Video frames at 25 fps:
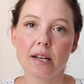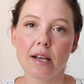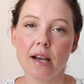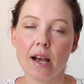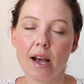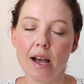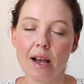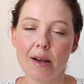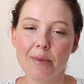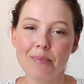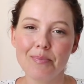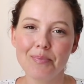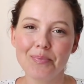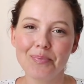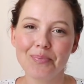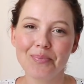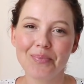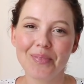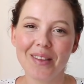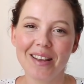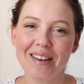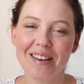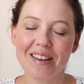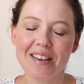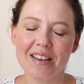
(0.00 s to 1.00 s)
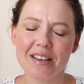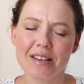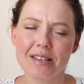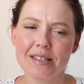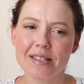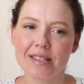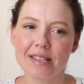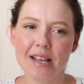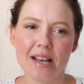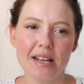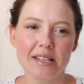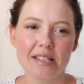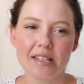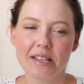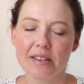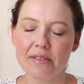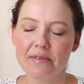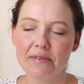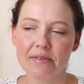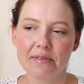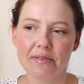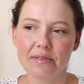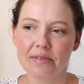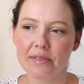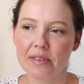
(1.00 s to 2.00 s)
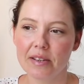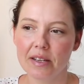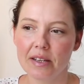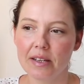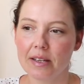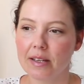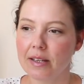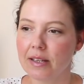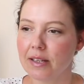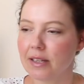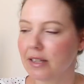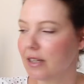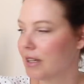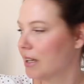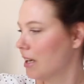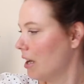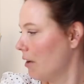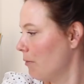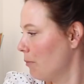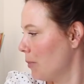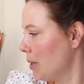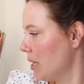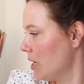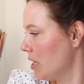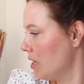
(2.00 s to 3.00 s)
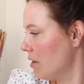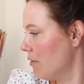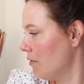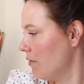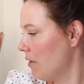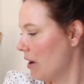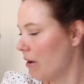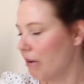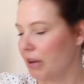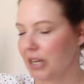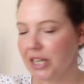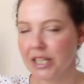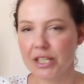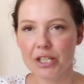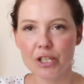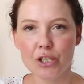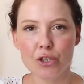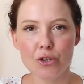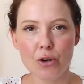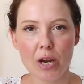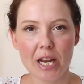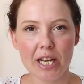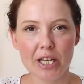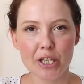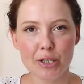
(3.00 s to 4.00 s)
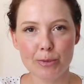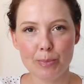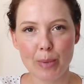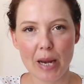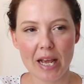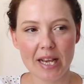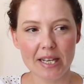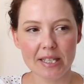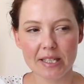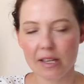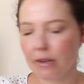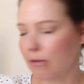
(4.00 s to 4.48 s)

Like I said, I've been in a very strange place.